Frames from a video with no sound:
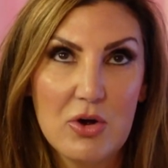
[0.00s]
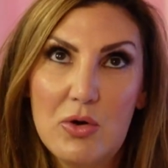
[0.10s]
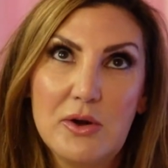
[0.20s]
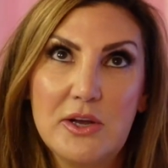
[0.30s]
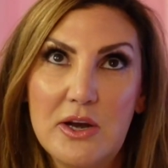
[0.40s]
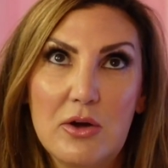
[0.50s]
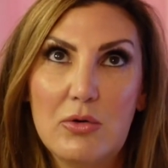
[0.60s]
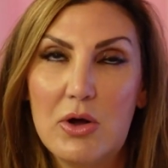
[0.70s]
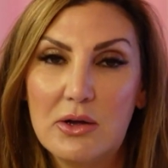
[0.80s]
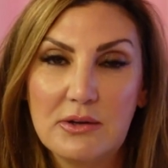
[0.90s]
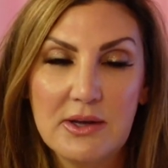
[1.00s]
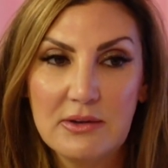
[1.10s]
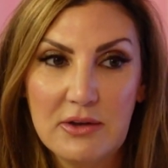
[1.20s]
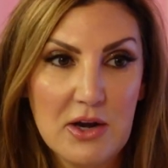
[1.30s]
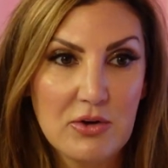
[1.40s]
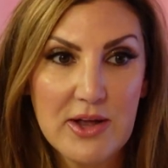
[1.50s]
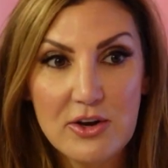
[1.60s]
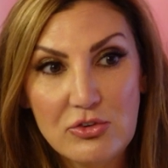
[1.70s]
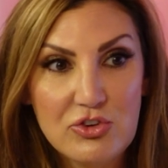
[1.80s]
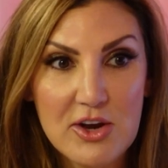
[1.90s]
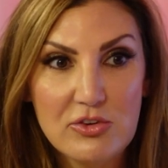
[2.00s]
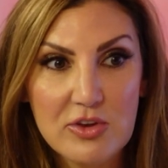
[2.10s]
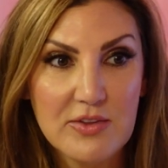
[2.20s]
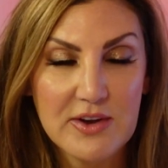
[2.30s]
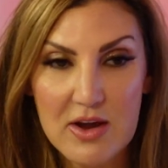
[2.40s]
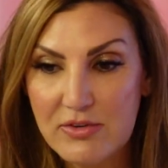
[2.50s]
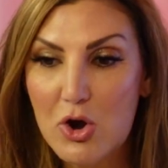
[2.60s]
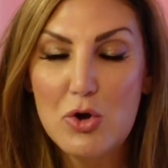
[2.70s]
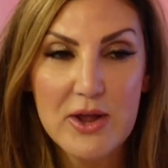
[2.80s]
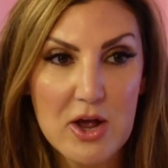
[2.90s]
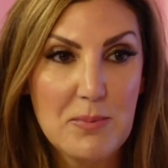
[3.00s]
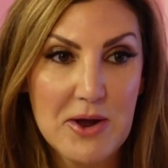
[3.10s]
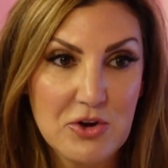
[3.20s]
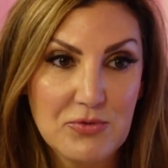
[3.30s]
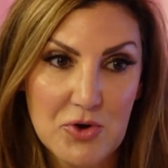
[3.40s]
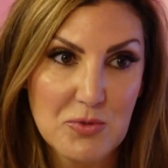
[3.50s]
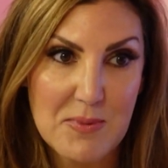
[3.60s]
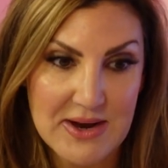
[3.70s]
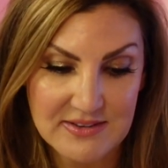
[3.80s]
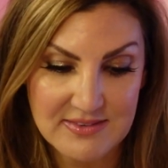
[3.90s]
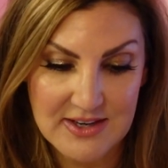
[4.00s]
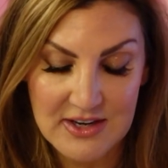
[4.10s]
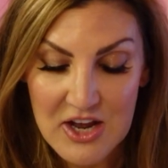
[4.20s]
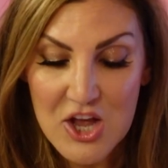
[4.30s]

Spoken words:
or Kendall Jenner's on the cover. Okay, I'll buy your Vogue magazine.